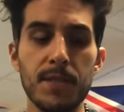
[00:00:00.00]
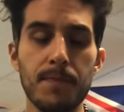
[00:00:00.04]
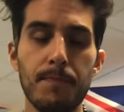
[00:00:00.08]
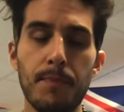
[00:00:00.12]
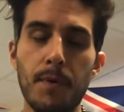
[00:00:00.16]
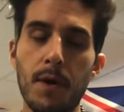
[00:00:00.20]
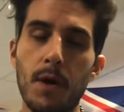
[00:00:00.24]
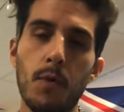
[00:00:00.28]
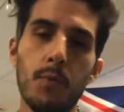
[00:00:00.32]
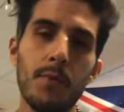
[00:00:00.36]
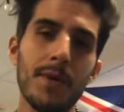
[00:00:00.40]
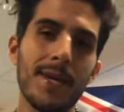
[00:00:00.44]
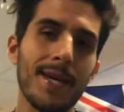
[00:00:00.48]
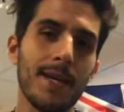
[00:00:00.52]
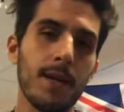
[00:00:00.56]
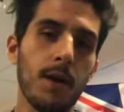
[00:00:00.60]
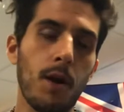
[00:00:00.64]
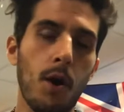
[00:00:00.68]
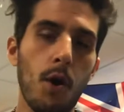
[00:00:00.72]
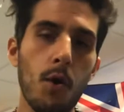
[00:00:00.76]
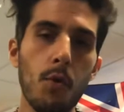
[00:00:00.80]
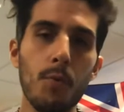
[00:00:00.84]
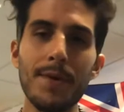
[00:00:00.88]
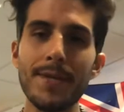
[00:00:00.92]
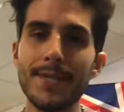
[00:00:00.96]
but we can
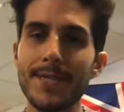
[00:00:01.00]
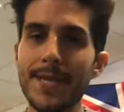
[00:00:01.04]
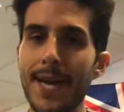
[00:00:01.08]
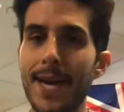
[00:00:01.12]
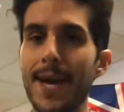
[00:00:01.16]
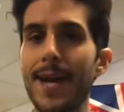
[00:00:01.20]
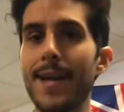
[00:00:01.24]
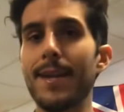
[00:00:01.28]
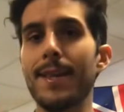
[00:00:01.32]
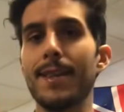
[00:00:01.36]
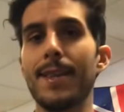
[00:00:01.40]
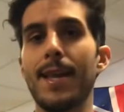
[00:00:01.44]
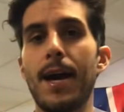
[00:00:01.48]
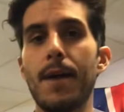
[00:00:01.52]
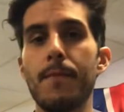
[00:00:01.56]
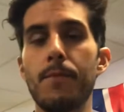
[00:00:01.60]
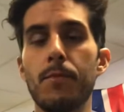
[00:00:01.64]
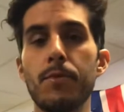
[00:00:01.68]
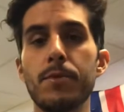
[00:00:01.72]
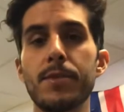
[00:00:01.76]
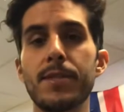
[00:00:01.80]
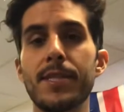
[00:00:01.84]
always add a lot more